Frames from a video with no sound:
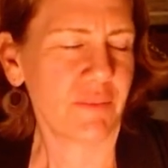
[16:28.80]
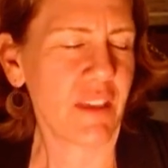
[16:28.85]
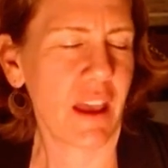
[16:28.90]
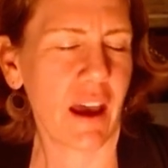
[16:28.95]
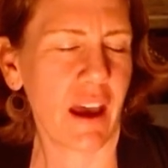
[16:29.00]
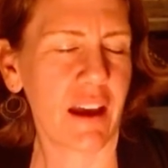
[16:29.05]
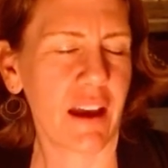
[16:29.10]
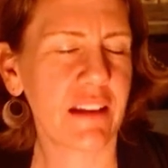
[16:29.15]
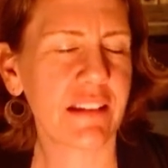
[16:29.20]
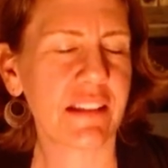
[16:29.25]
of
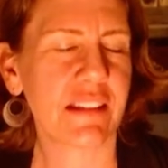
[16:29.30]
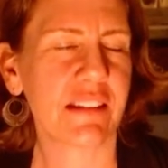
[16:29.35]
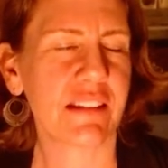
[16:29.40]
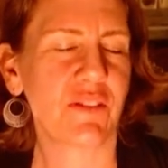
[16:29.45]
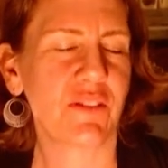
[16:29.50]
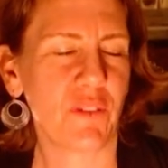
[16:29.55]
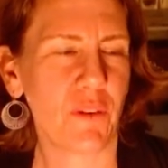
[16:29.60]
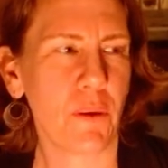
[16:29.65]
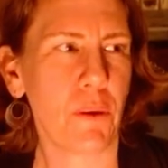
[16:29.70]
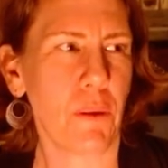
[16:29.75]
yeah, car from
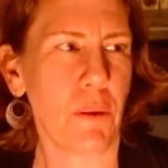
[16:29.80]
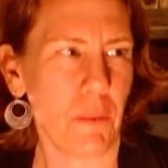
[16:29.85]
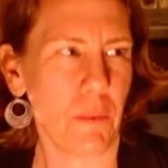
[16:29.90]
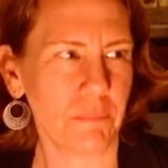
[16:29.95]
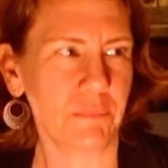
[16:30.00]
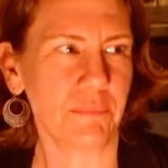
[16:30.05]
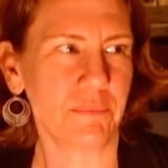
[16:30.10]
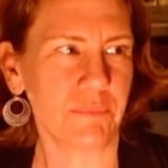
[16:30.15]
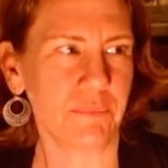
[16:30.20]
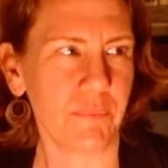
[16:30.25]
the
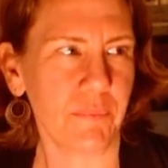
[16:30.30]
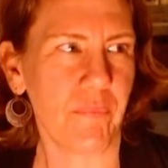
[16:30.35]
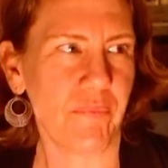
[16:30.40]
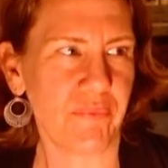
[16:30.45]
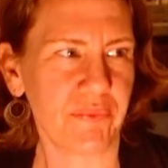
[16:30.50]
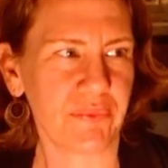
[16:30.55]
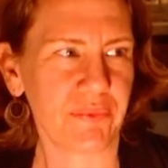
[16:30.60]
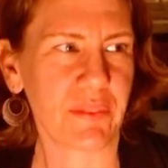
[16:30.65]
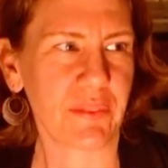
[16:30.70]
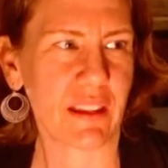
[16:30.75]
early
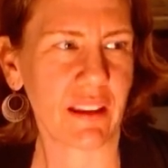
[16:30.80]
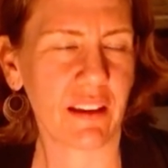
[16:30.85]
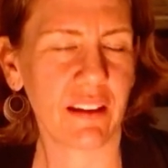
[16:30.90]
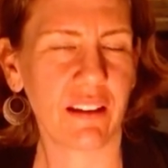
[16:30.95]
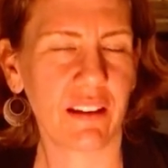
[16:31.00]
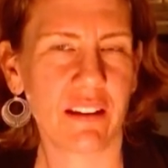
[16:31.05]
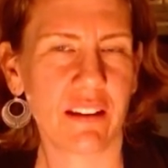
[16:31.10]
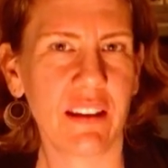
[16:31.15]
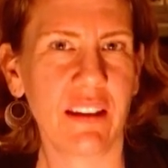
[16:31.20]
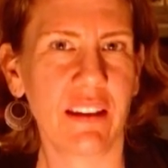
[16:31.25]
nineteen
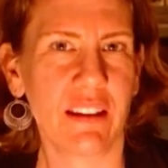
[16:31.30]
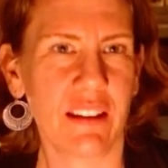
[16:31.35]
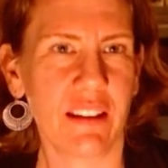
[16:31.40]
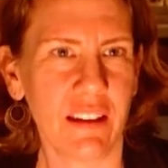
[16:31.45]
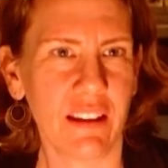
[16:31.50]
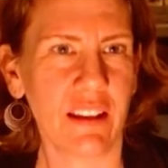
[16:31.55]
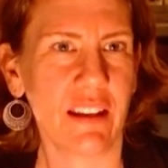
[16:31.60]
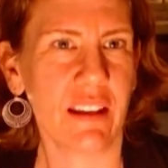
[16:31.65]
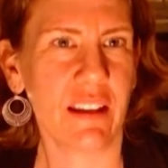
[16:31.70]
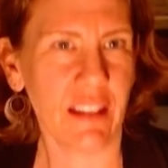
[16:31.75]
hundreds is what it's supposed
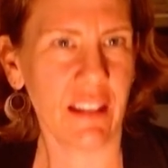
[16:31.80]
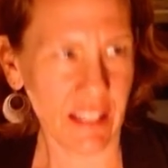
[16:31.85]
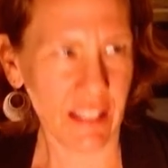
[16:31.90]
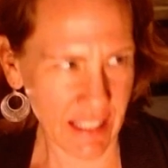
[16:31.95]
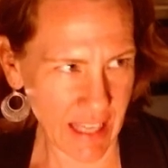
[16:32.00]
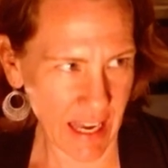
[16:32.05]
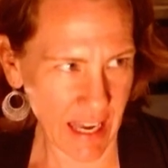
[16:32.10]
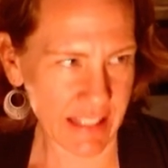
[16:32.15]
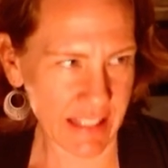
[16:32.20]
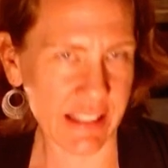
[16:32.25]
to look like,
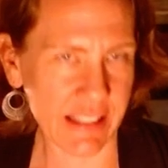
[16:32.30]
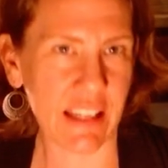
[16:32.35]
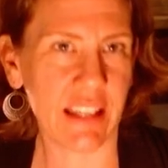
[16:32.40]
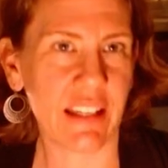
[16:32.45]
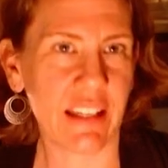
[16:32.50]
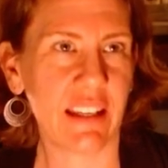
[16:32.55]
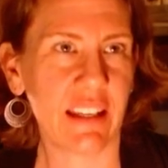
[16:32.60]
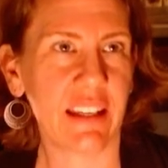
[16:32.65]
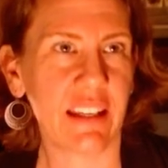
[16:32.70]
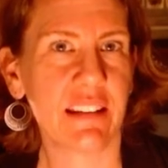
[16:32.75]
right? Yes,
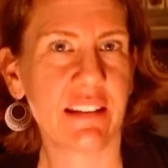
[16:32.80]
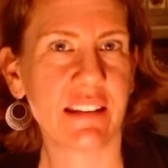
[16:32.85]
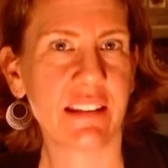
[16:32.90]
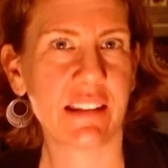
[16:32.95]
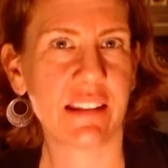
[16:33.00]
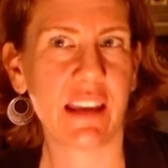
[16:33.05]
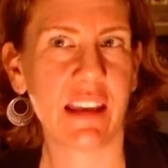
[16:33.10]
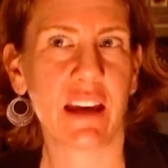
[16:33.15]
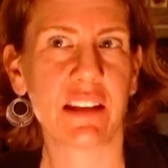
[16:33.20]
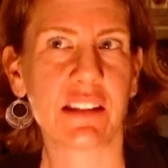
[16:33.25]
it
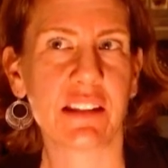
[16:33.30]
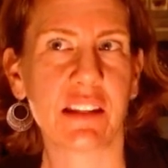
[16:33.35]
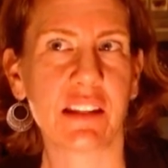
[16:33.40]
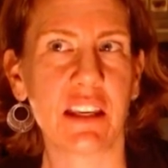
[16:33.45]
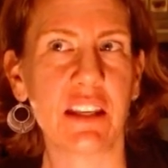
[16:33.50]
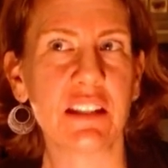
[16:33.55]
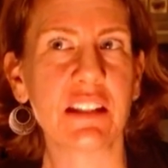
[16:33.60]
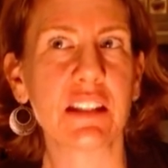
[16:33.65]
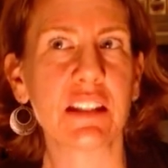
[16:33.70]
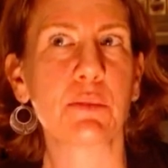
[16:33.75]
is. Yes,
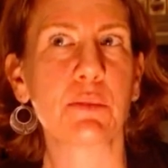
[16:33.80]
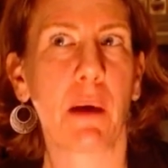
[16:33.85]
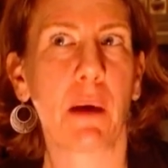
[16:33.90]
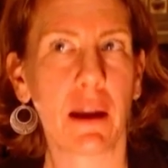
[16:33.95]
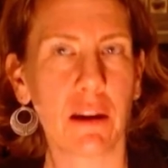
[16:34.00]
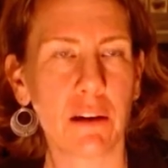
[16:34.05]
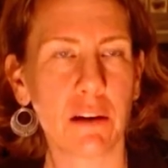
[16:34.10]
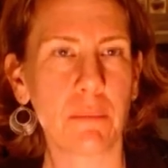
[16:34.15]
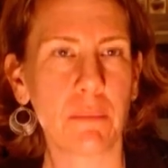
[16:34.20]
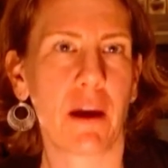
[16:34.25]

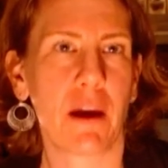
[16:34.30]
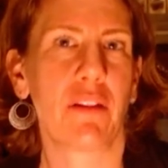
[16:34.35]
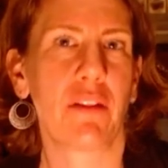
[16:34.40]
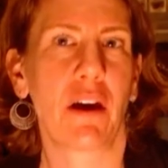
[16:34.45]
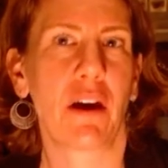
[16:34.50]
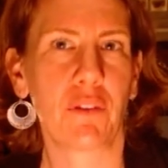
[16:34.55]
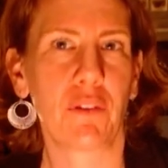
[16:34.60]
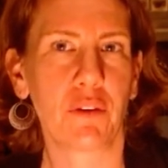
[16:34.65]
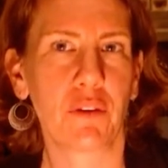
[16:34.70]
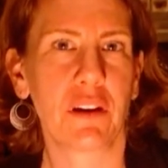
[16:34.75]
inspired by
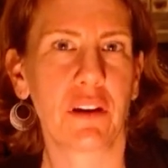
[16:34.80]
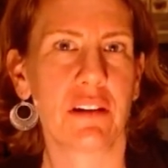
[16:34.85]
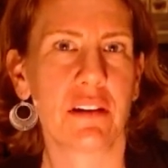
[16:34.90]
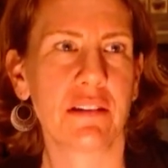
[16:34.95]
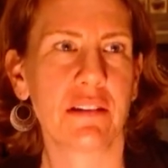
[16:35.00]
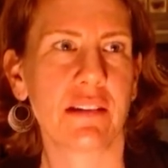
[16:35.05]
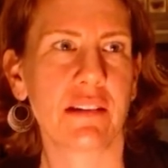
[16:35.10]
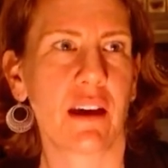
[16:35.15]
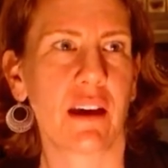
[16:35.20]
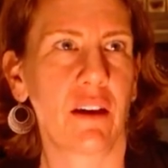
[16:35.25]
that, though it
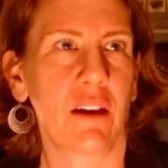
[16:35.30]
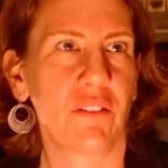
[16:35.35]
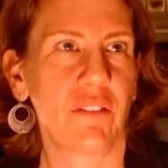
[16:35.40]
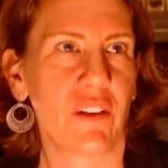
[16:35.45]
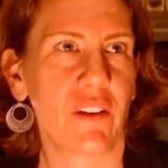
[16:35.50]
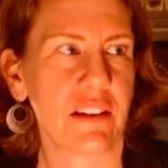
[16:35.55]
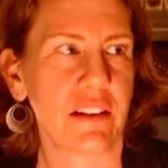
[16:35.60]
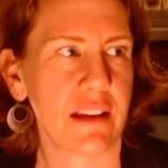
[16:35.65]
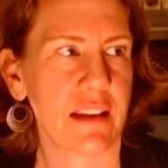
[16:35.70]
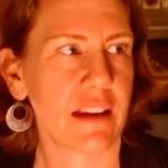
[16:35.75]
is uh,
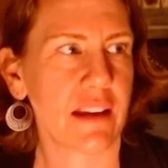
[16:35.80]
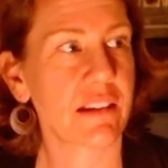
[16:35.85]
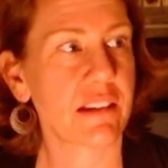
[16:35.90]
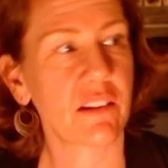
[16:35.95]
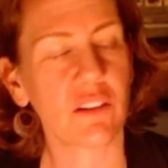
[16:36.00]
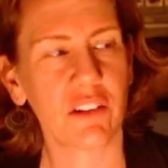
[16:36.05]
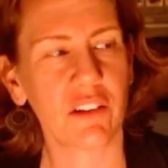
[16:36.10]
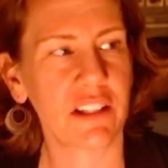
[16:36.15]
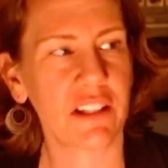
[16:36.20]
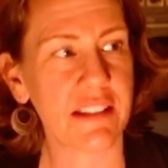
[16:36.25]

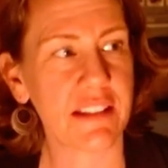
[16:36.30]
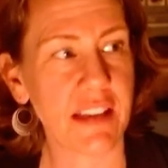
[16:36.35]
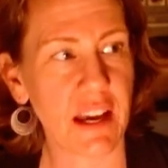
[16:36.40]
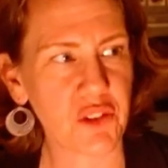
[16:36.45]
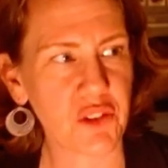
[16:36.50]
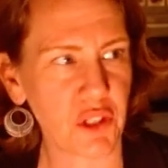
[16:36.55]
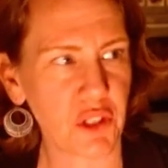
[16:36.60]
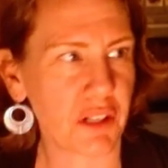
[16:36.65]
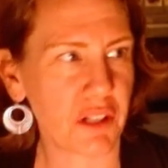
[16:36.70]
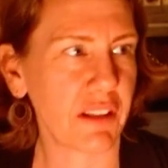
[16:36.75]
fantastical, and it's
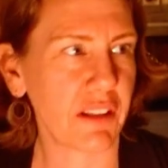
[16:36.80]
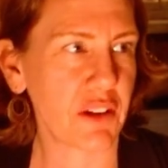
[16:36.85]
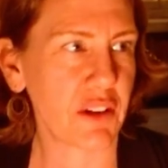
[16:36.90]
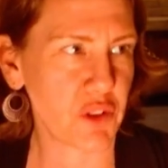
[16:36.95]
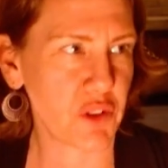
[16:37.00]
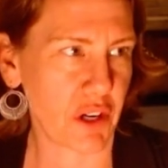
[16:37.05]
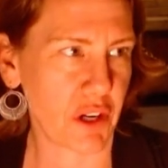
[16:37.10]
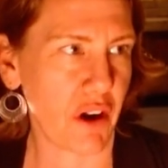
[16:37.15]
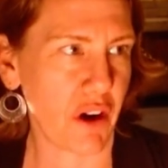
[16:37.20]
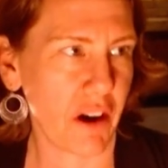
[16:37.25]
actually an
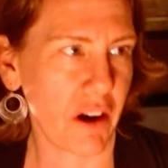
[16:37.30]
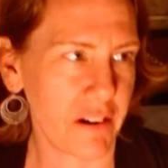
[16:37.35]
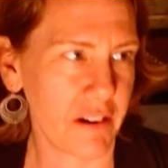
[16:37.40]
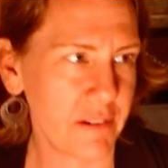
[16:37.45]
electric car.